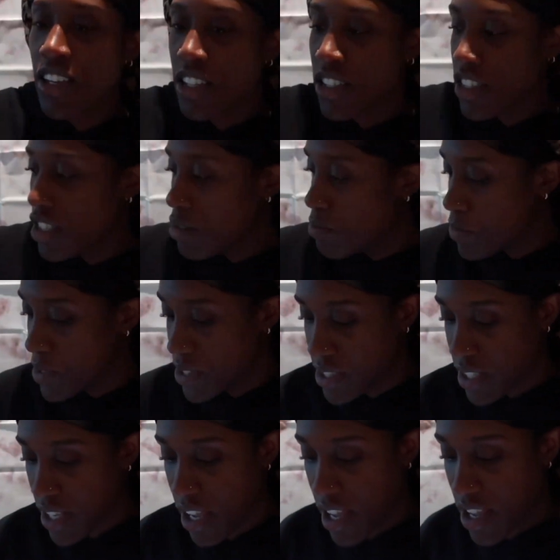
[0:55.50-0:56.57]
clips
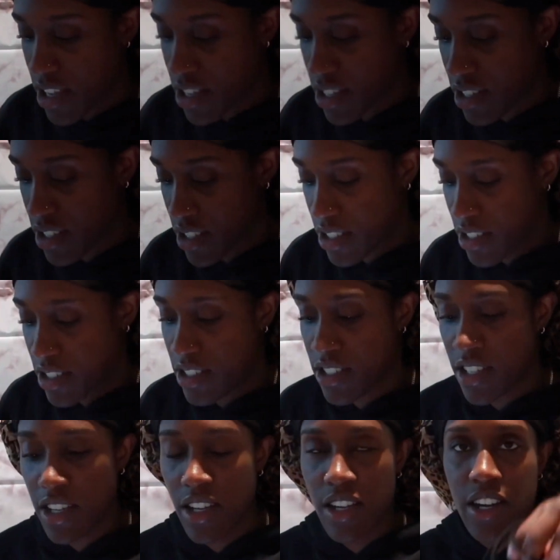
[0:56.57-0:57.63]
and
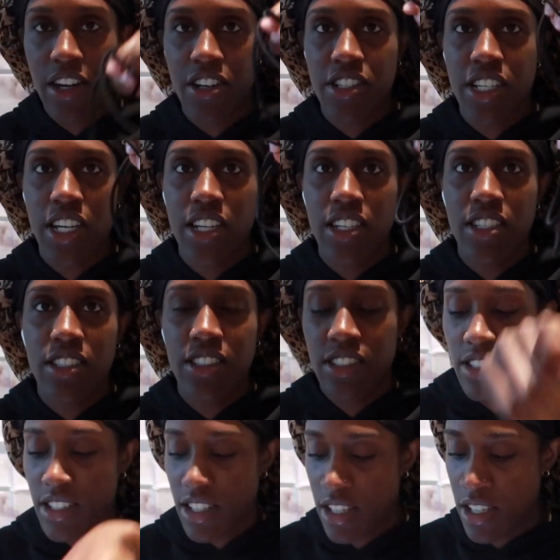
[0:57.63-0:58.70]
hair
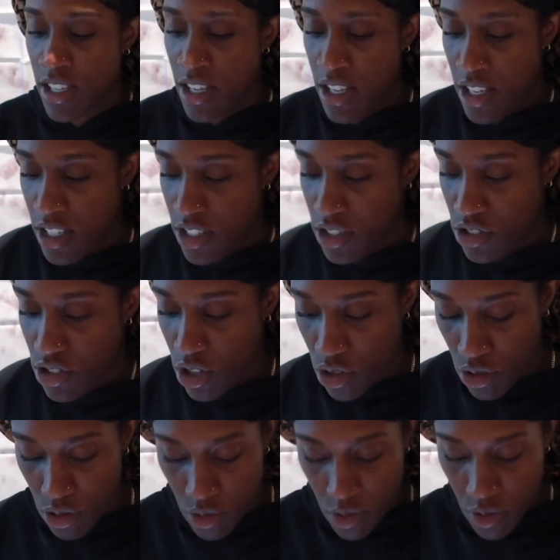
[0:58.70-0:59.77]
ties,
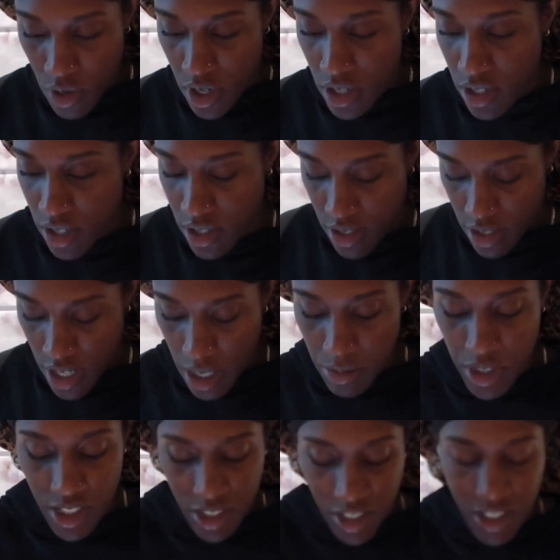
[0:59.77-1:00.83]
so I'm
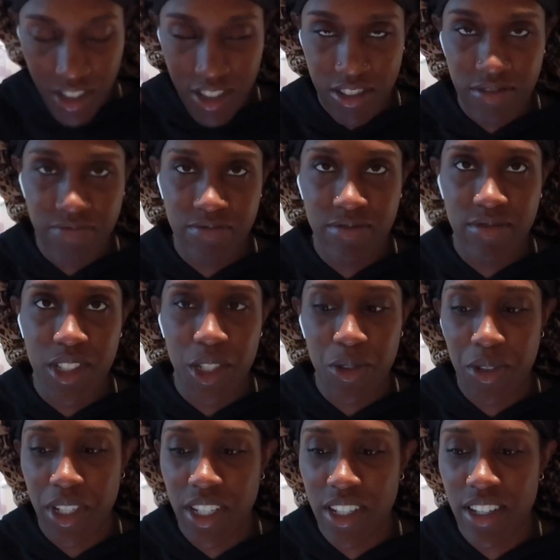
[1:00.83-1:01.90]
just gonna do
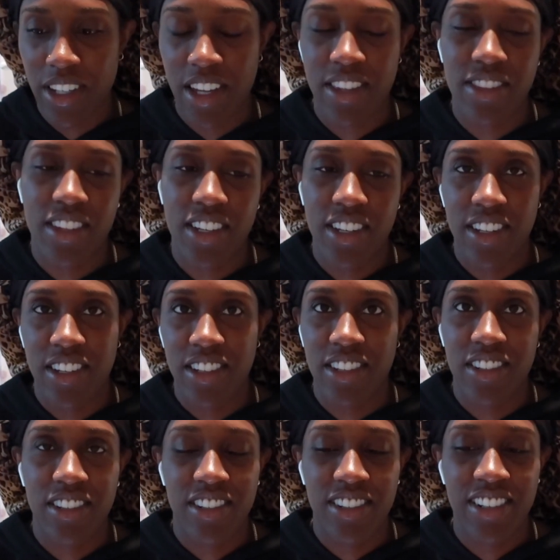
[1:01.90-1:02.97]
it and
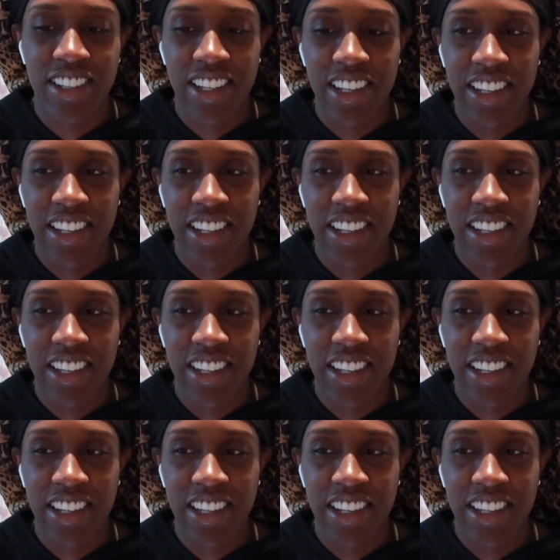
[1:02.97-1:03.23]
then